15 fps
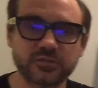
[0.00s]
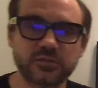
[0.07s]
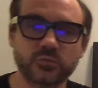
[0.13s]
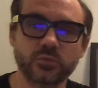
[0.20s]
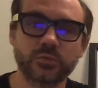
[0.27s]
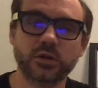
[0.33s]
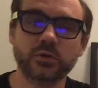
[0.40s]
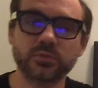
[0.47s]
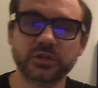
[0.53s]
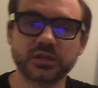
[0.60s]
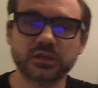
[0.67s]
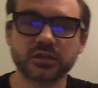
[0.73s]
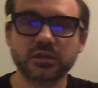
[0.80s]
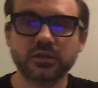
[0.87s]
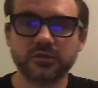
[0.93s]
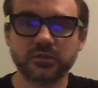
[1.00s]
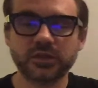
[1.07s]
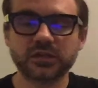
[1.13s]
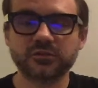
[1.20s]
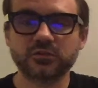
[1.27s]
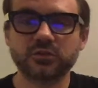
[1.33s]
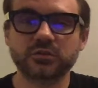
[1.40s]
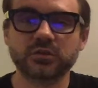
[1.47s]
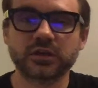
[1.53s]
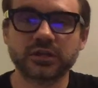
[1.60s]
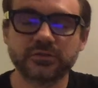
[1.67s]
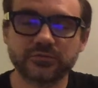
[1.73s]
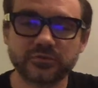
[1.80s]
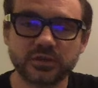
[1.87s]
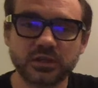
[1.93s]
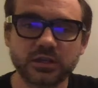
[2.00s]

the republic, then that's a good life.